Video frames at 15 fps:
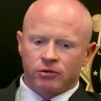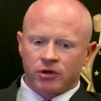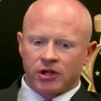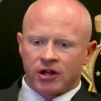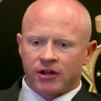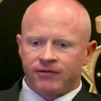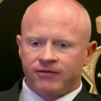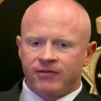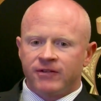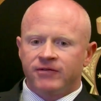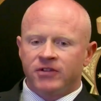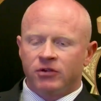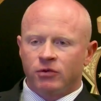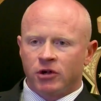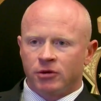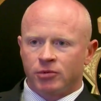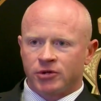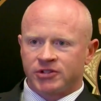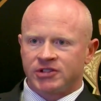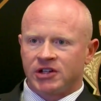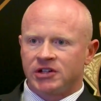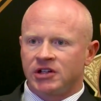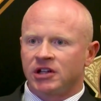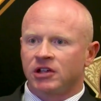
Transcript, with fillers: we're at a 51%